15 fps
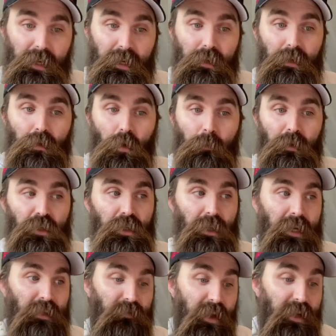told me she
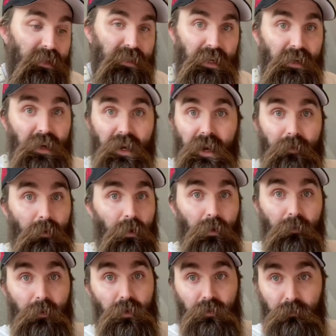liked venison, and I gave her her
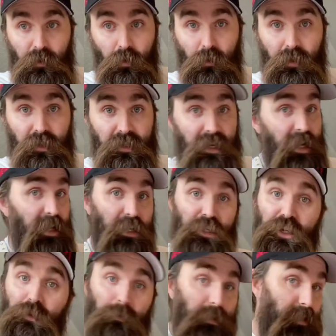first mule deer steak, and
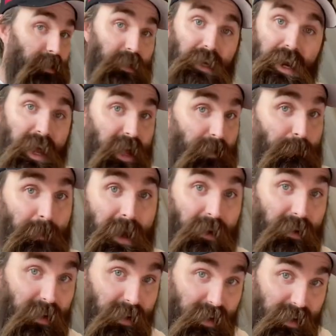she was not about
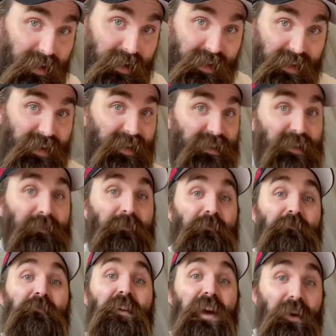it. It is a
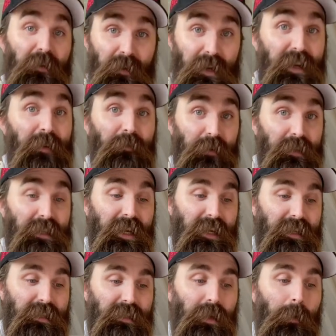very different
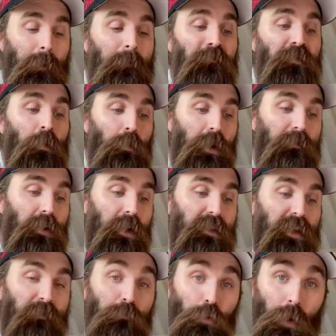taste. So what I've done is
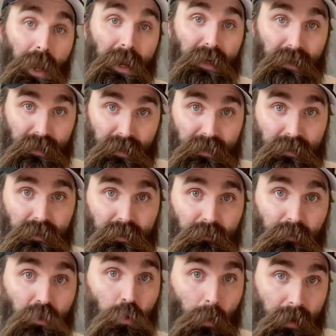I brined this
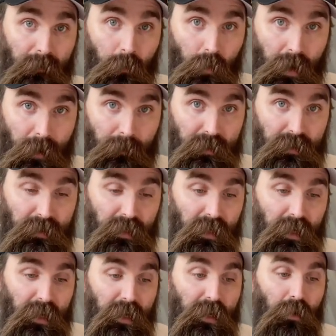for 24 hours.
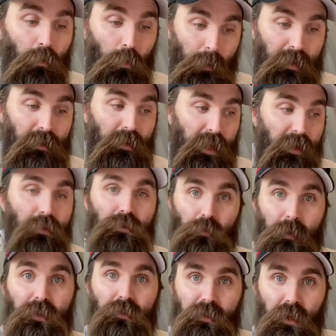I used
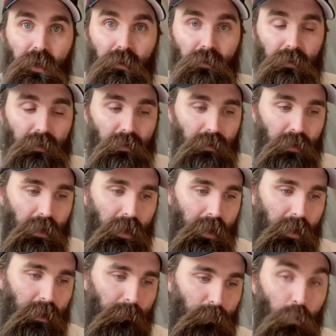real salt,
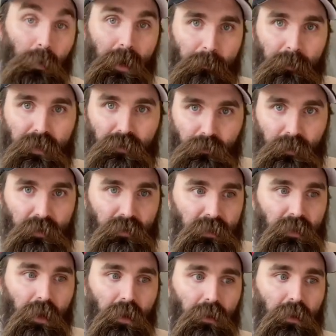the Redmond real
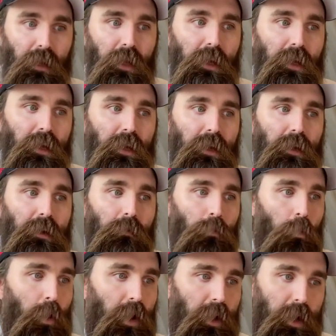salt.
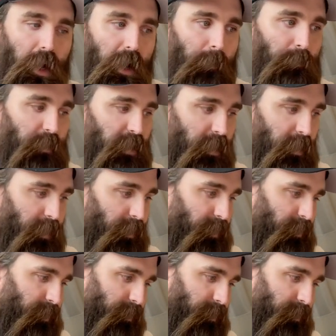1 cup of